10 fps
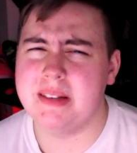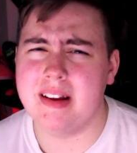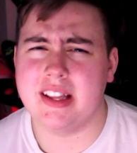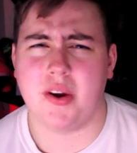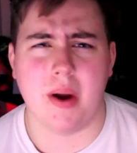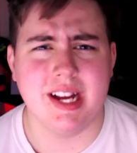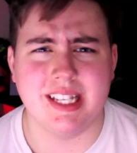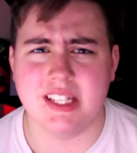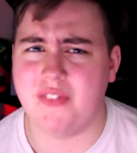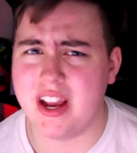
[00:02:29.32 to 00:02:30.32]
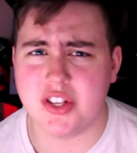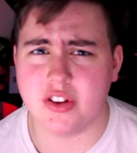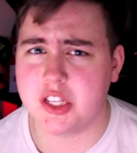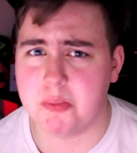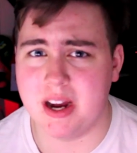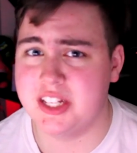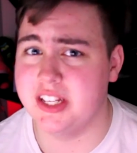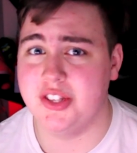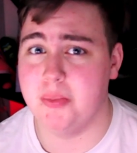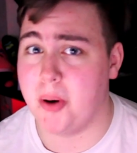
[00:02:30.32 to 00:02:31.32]
have to make the craziest facial
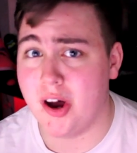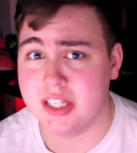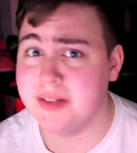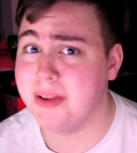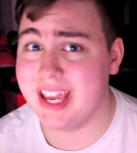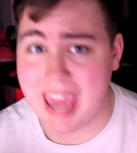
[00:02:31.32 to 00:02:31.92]
expressions you possibly